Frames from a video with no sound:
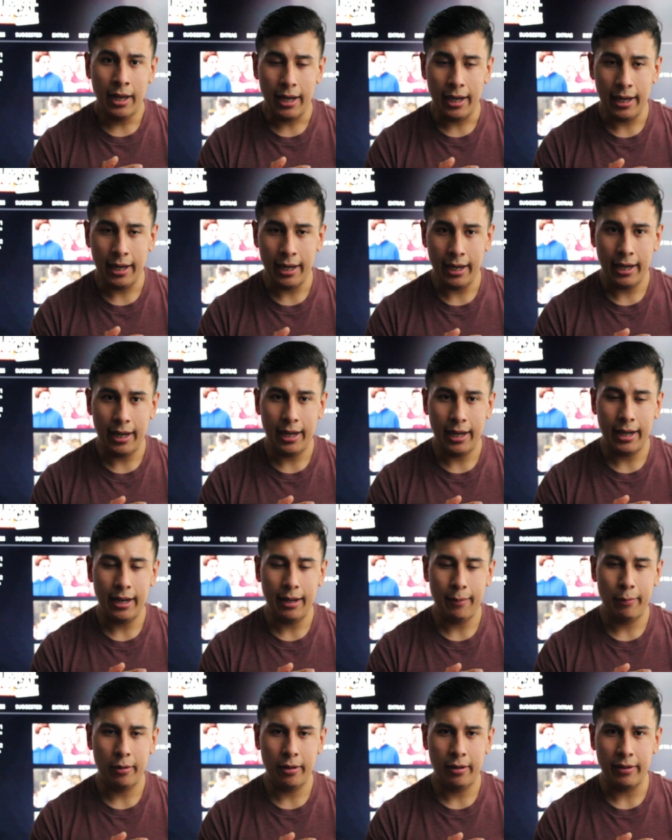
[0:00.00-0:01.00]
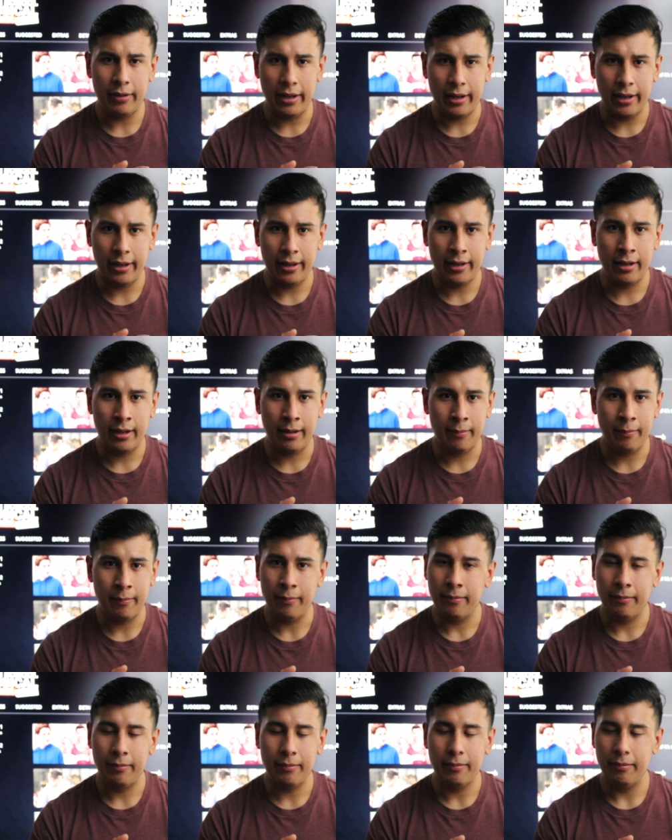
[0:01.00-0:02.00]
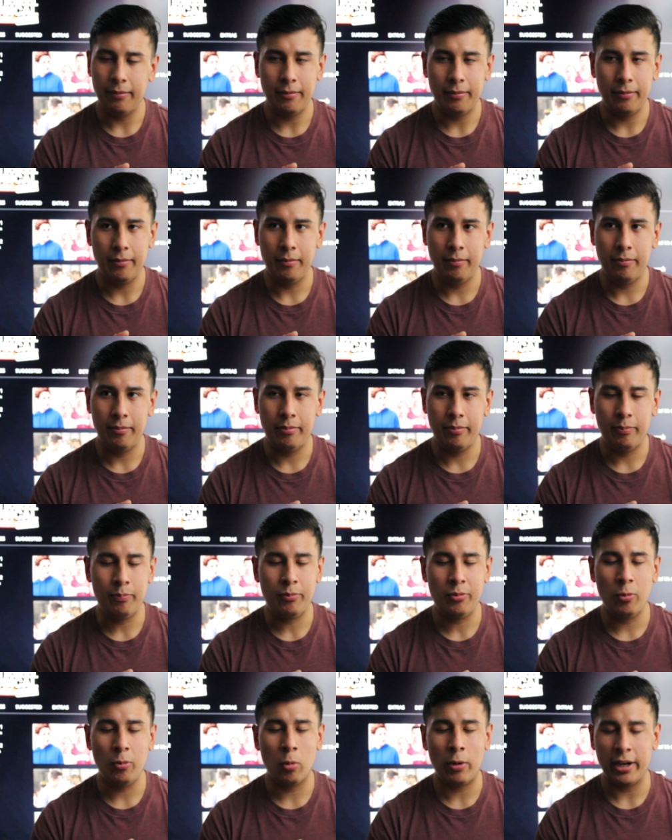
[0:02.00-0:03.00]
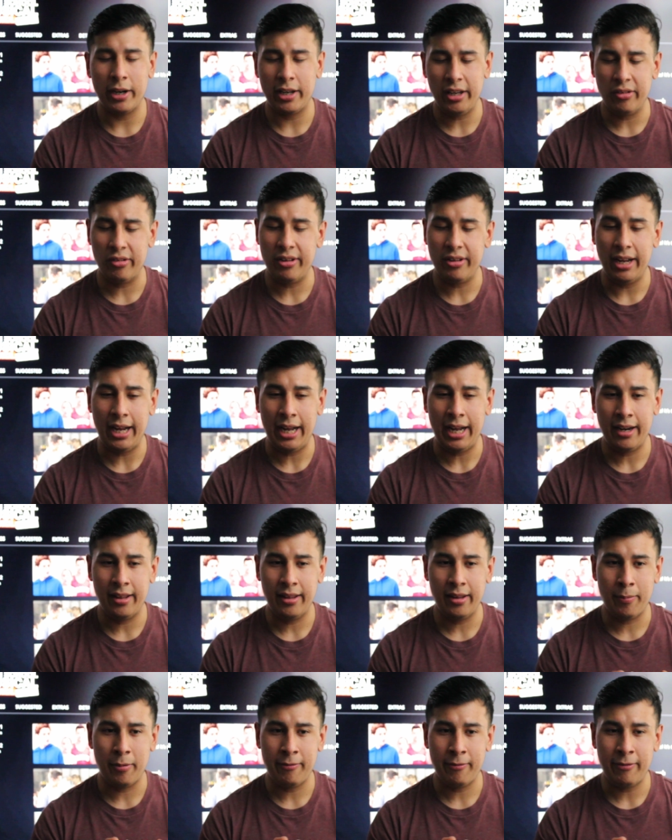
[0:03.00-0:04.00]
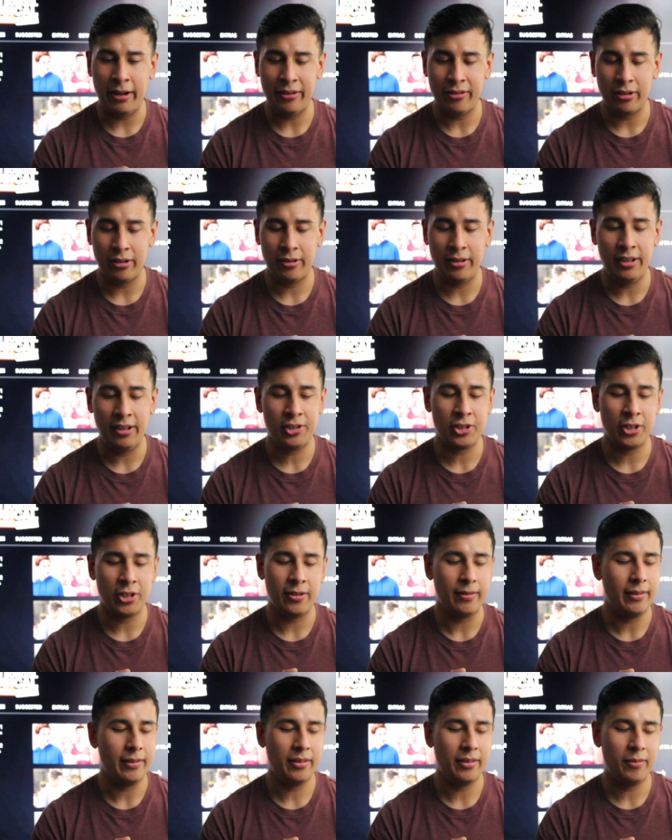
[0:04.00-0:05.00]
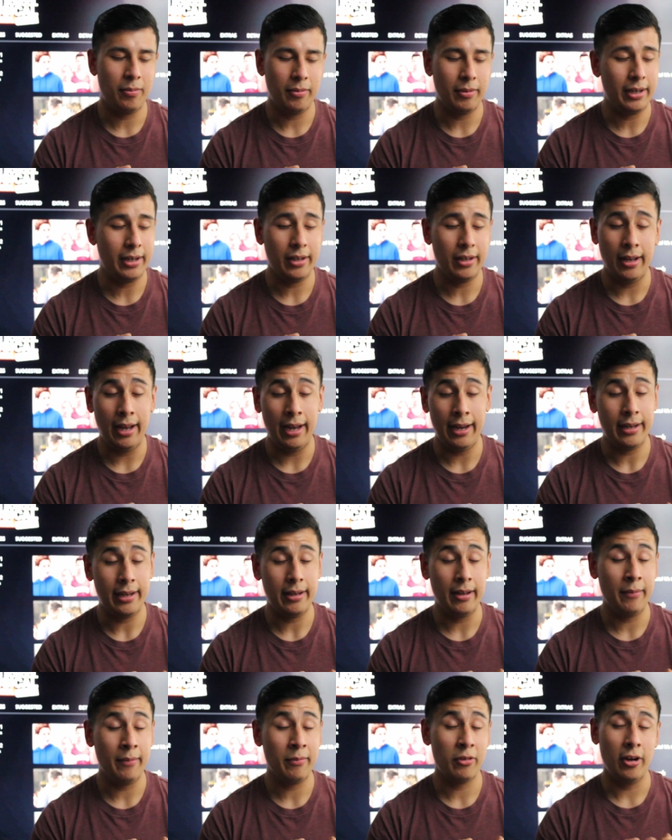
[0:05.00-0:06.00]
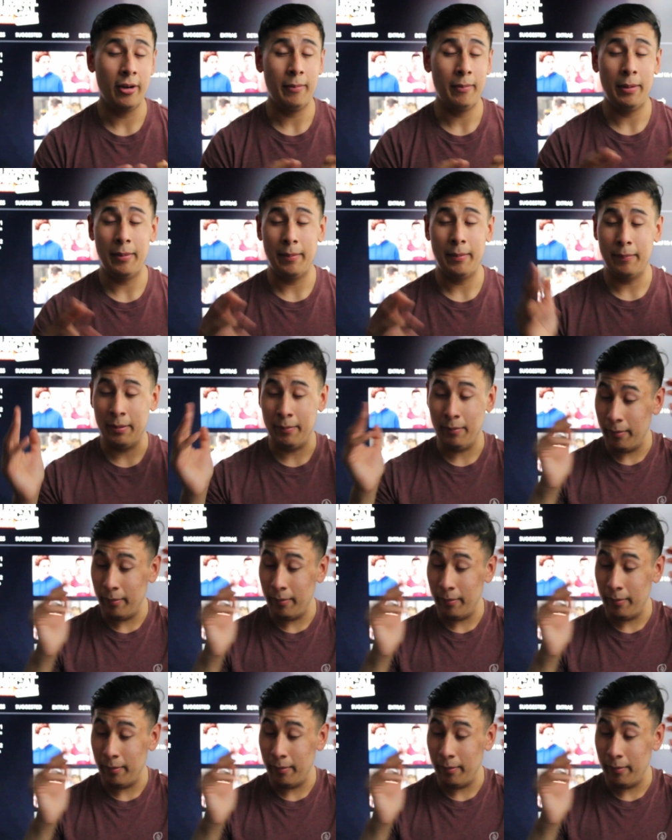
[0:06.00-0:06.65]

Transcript: And I believe um, Ricky's dad and the professor teacher. Right, yeah, I, I'm sorry, my, my